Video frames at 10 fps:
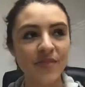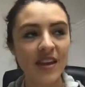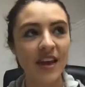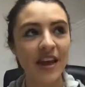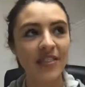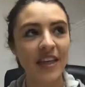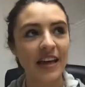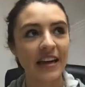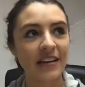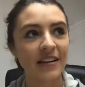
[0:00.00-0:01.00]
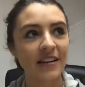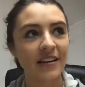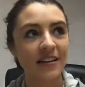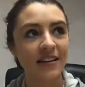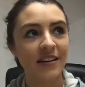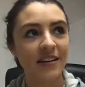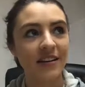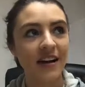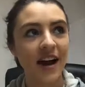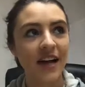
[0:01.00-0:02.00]
And then
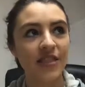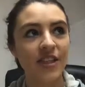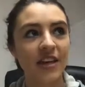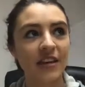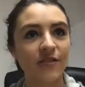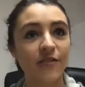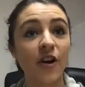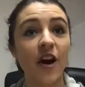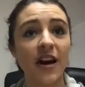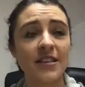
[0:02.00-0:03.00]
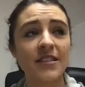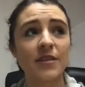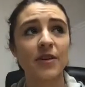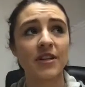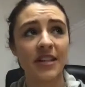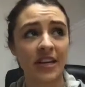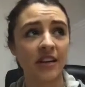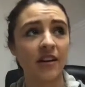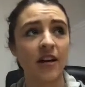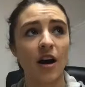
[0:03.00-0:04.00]
I think for us in
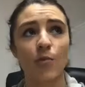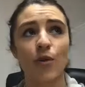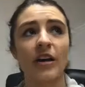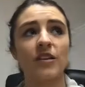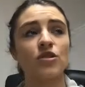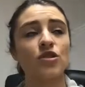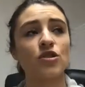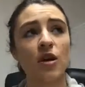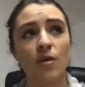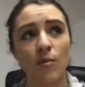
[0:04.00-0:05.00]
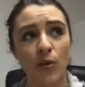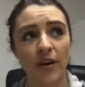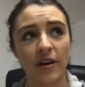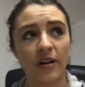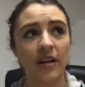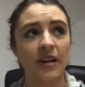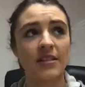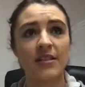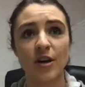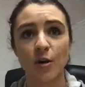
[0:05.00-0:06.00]
particular, our brand is so important and
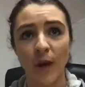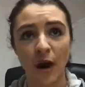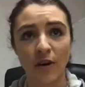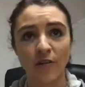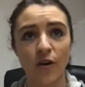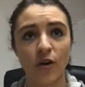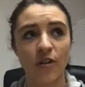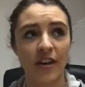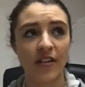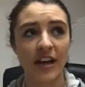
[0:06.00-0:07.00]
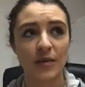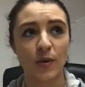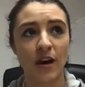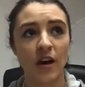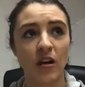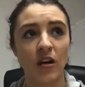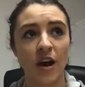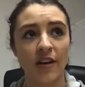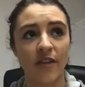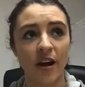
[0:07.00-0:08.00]
it's so powerful that that's where a
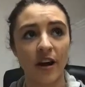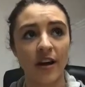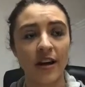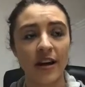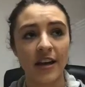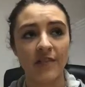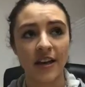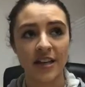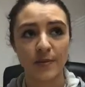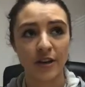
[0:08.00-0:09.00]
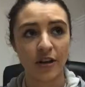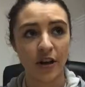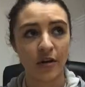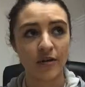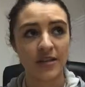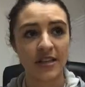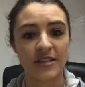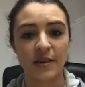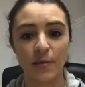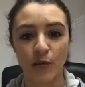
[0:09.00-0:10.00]
lot of our investment goes, is
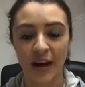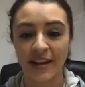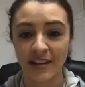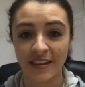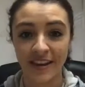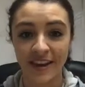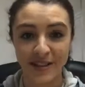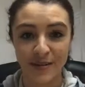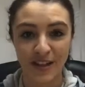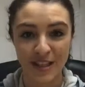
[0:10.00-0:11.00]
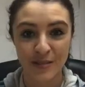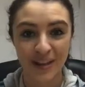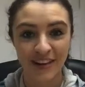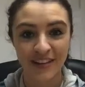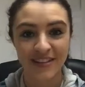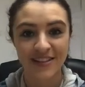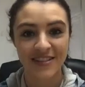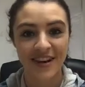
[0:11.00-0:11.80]
the brand and the customer experience.